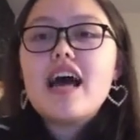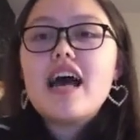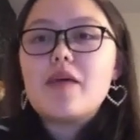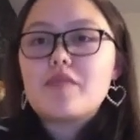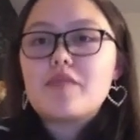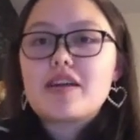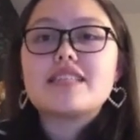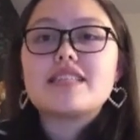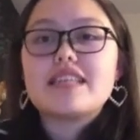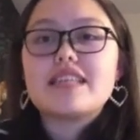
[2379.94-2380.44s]

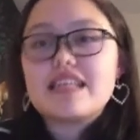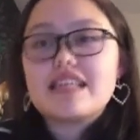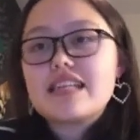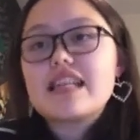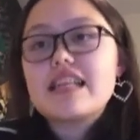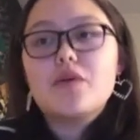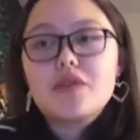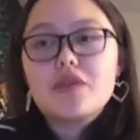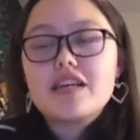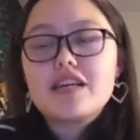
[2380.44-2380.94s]
can see that
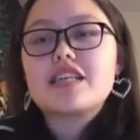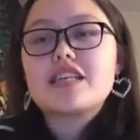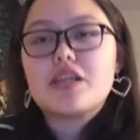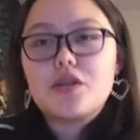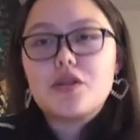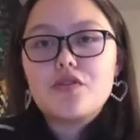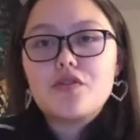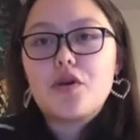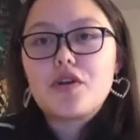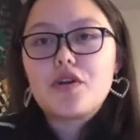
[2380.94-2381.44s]
they will
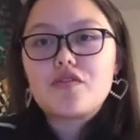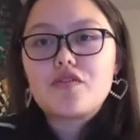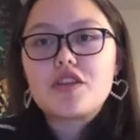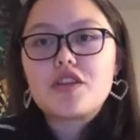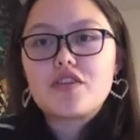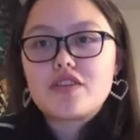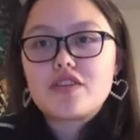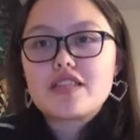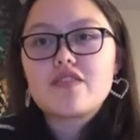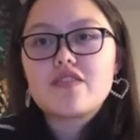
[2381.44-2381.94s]
continue voting for
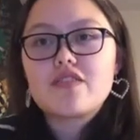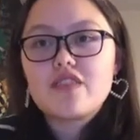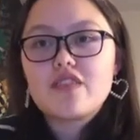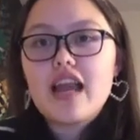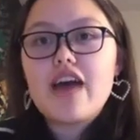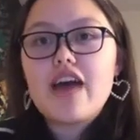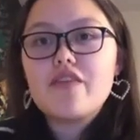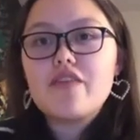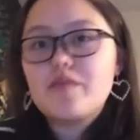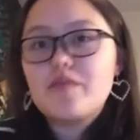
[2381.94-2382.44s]
the rest of their
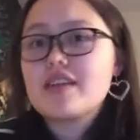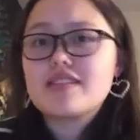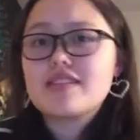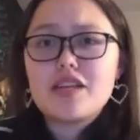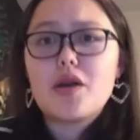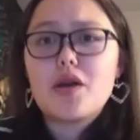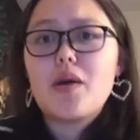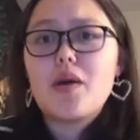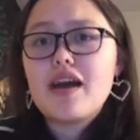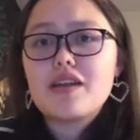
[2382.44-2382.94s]
life because they
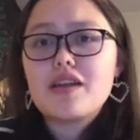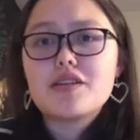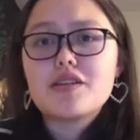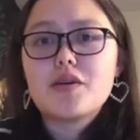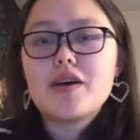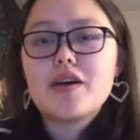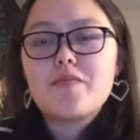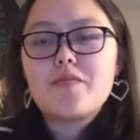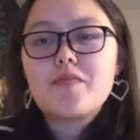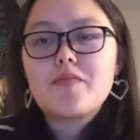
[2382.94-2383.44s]
know how to do
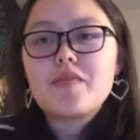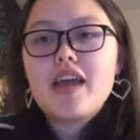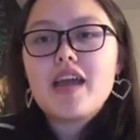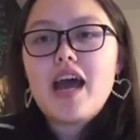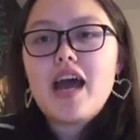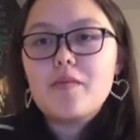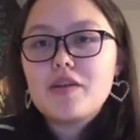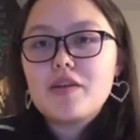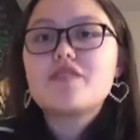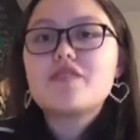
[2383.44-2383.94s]
it and
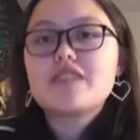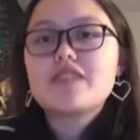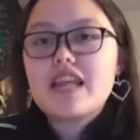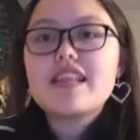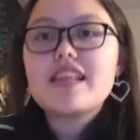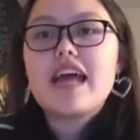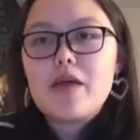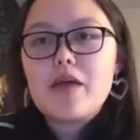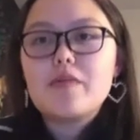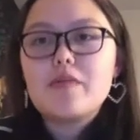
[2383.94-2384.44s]
have started that
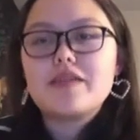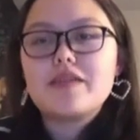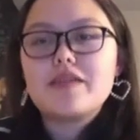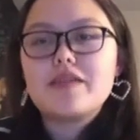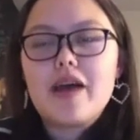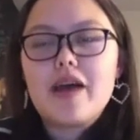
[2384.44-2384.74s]
habit. Yeah.